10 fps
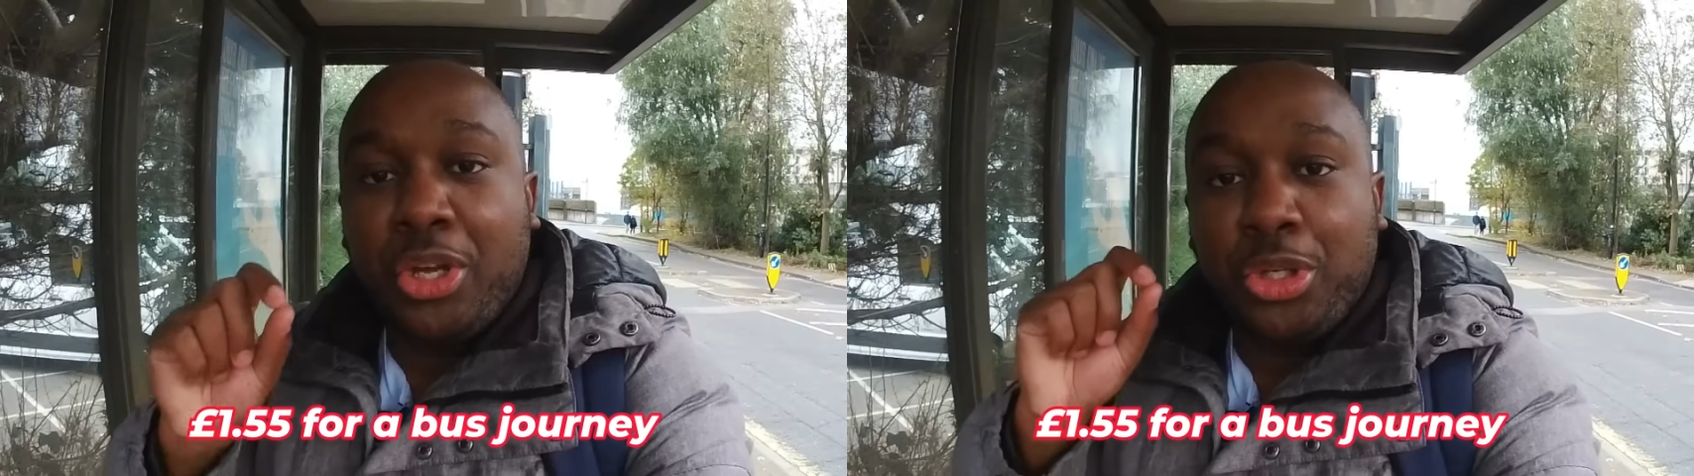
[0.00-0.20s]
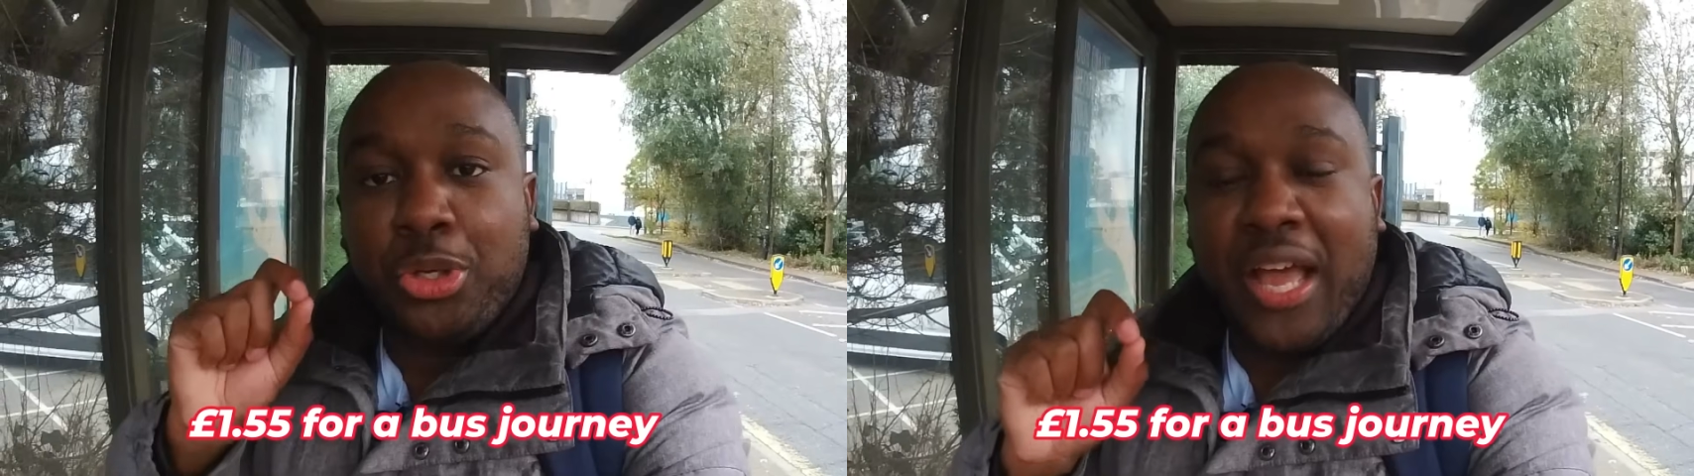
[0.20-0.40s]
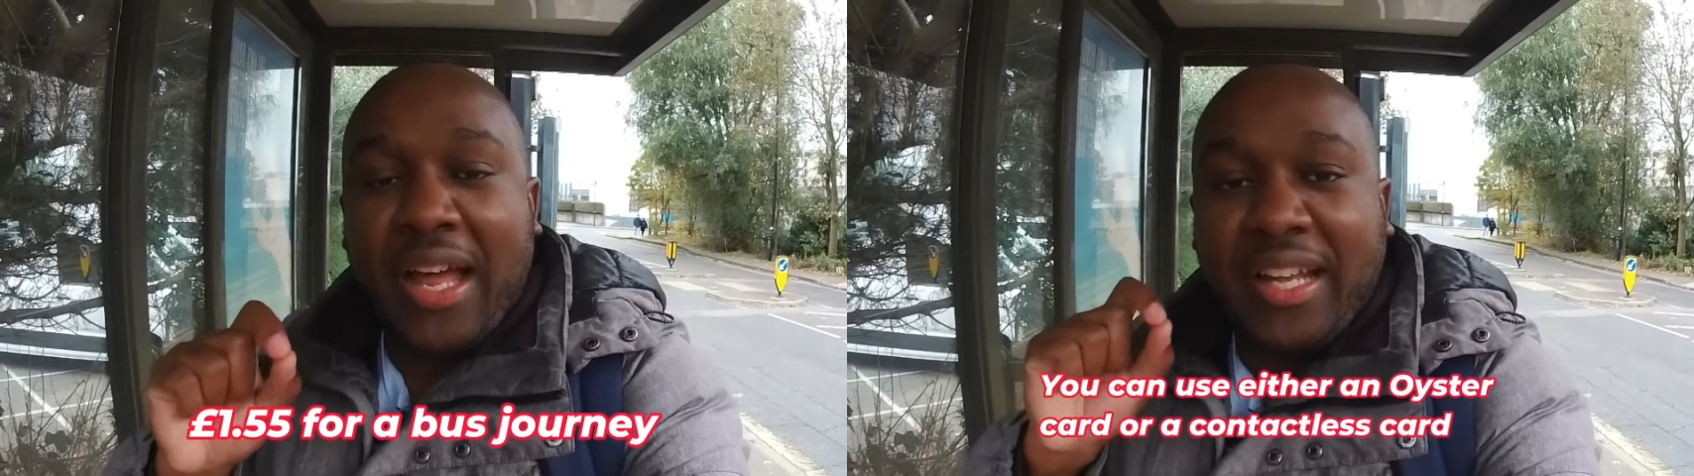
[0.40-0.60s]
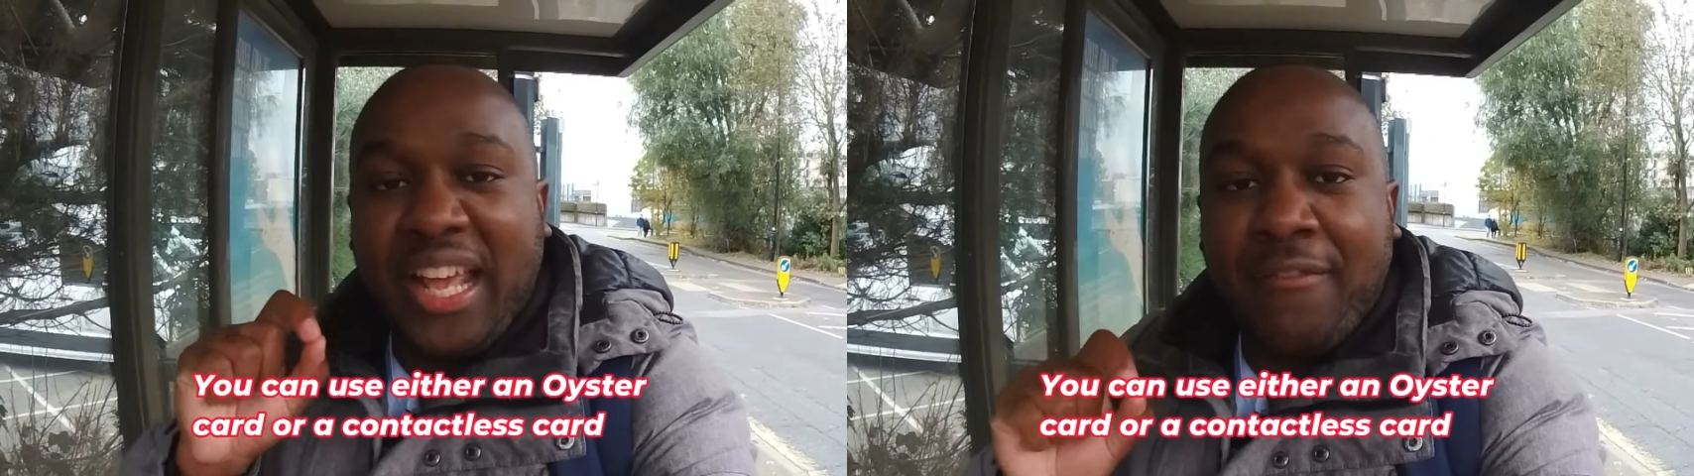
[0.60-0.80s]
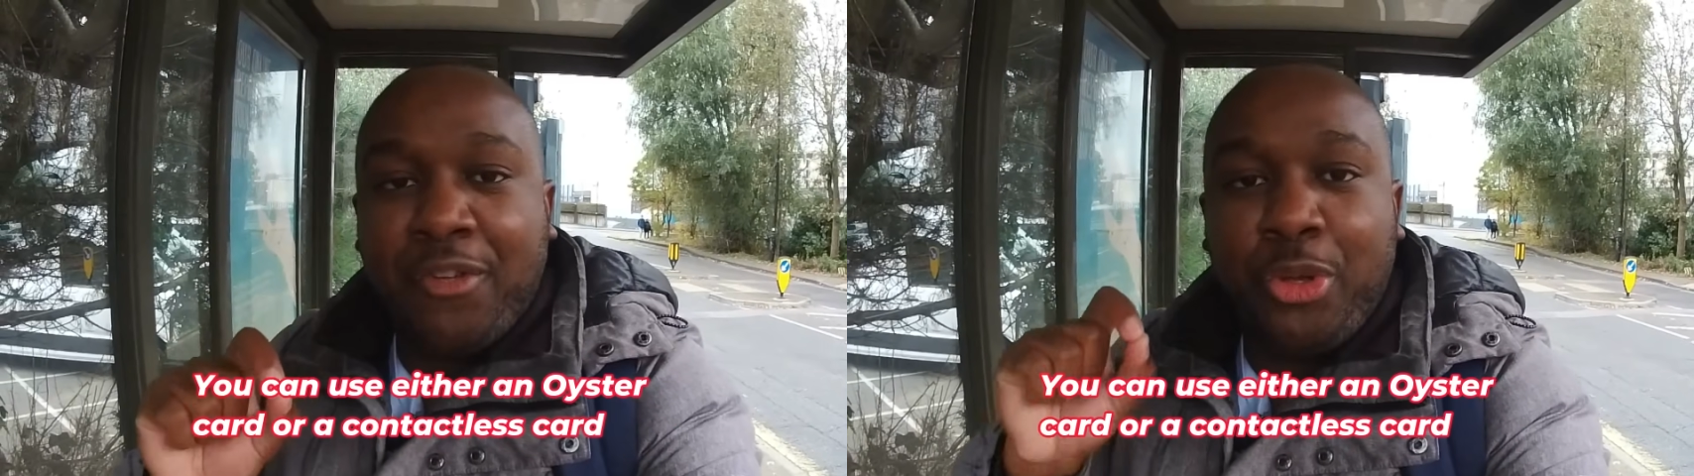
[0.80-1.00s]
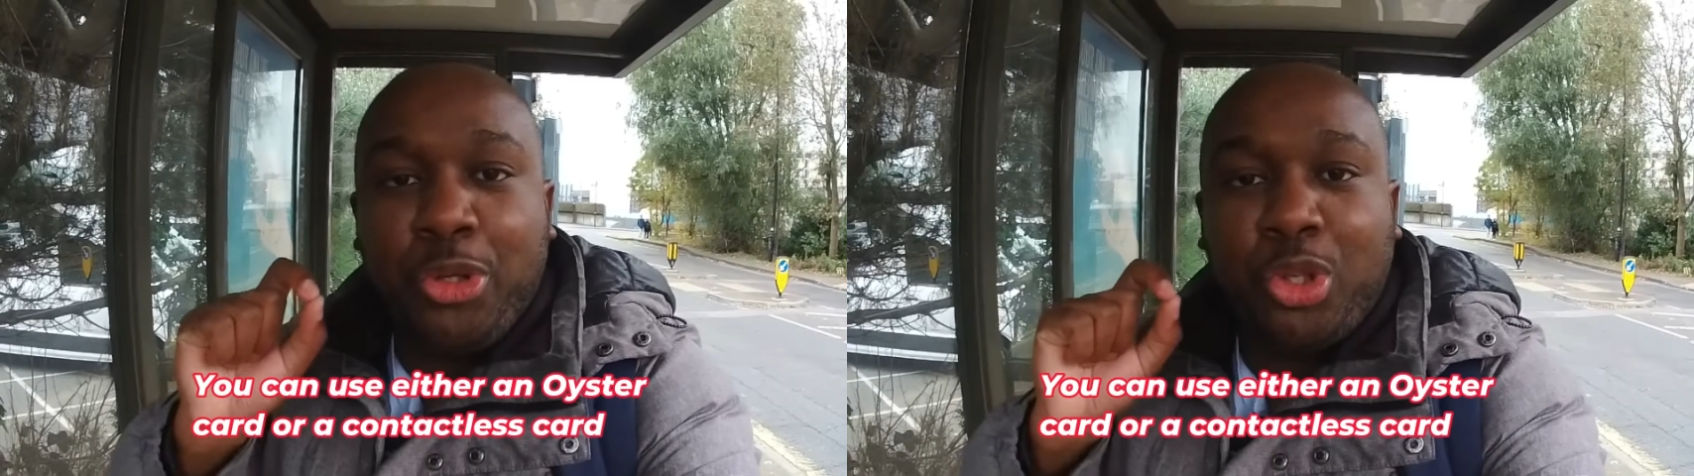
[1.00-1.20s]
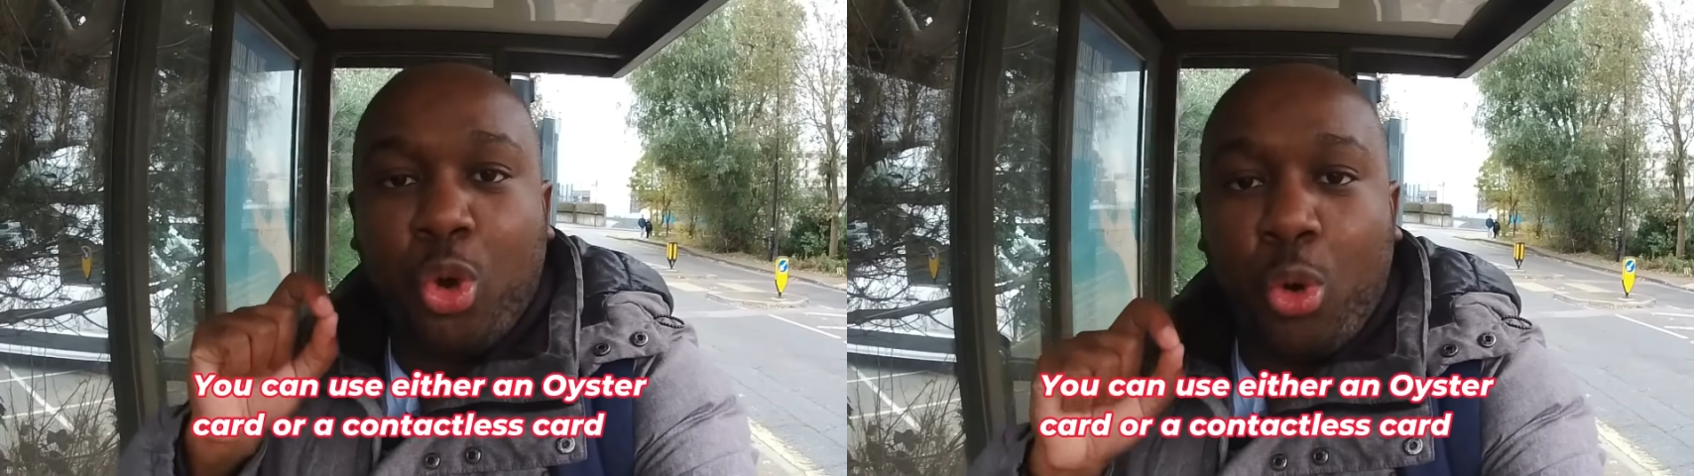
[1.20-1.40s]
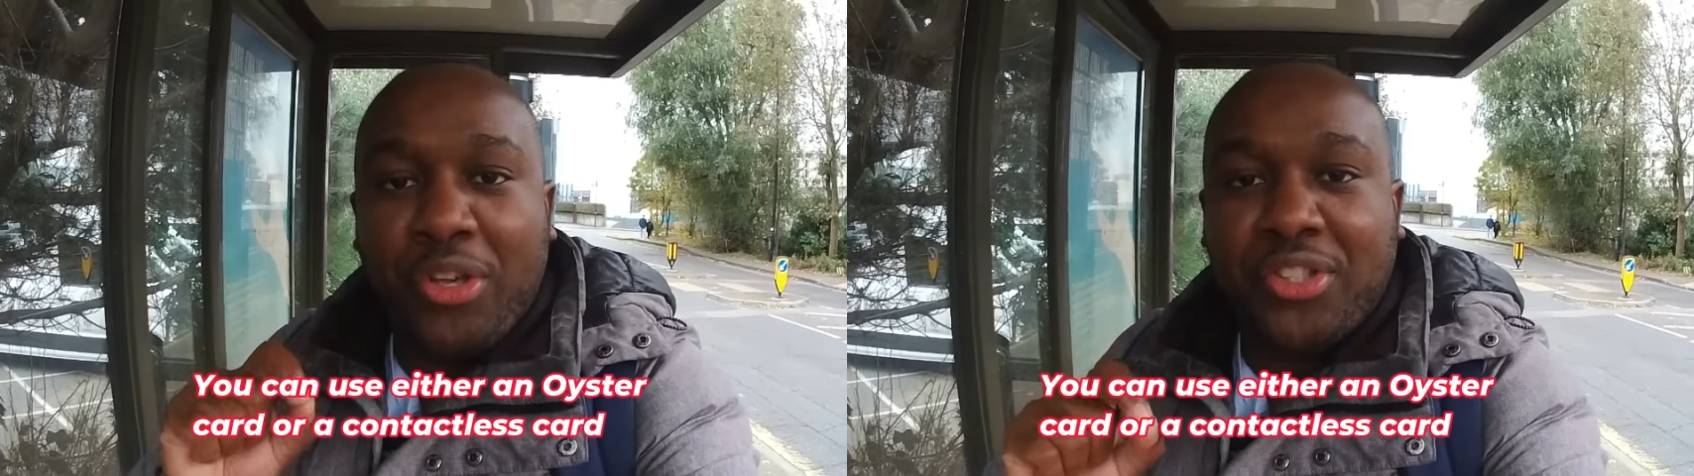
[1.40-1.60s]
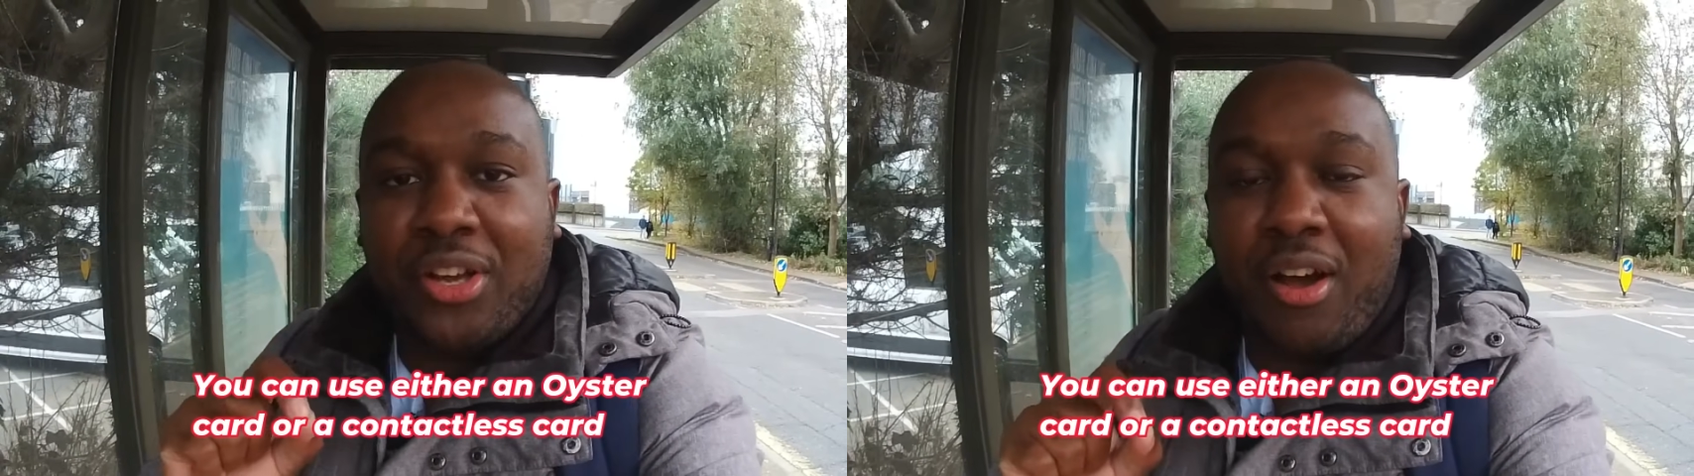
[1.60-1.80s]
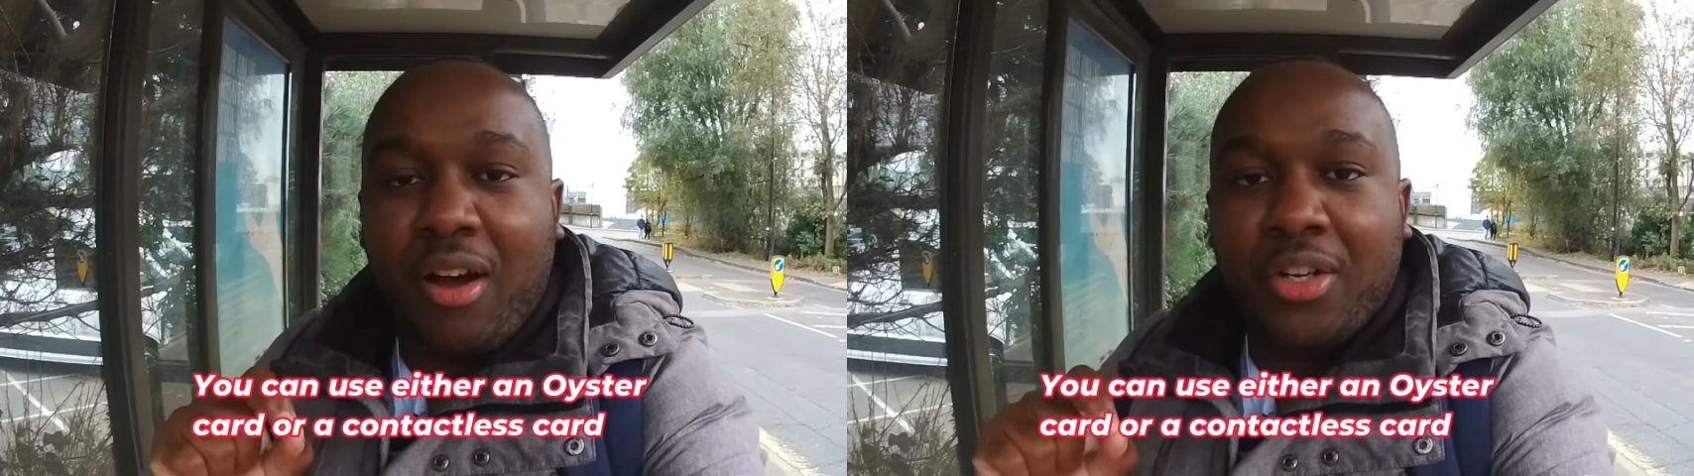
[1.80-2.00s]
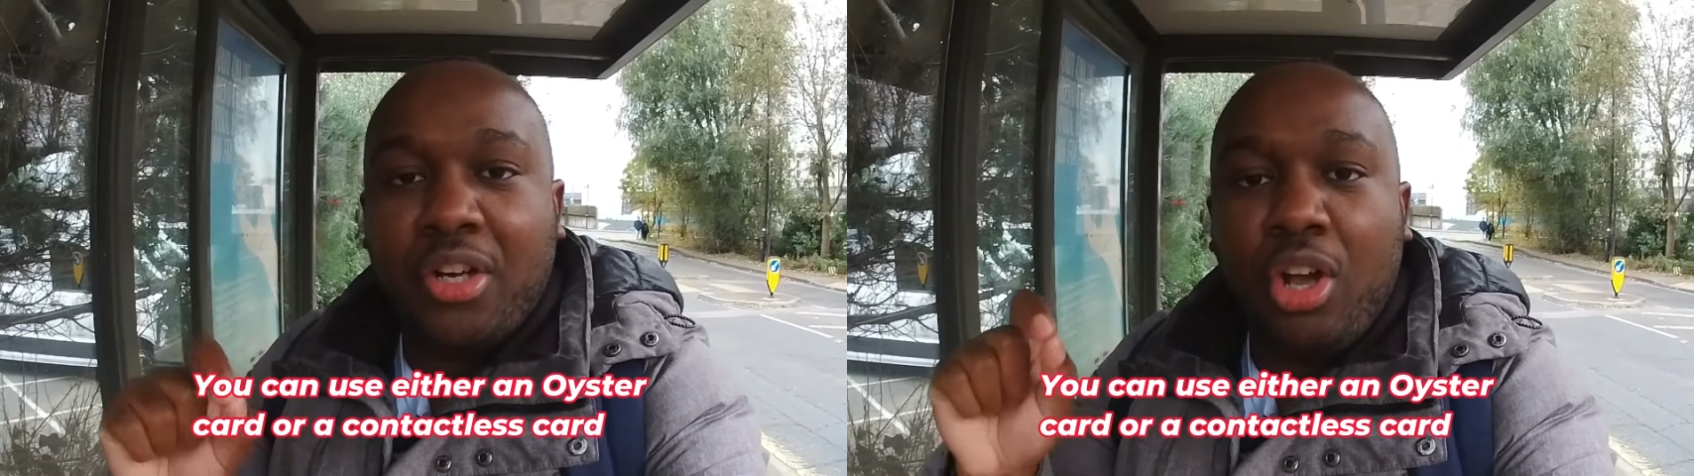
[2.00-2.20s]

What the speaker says: you can either use your Oyster card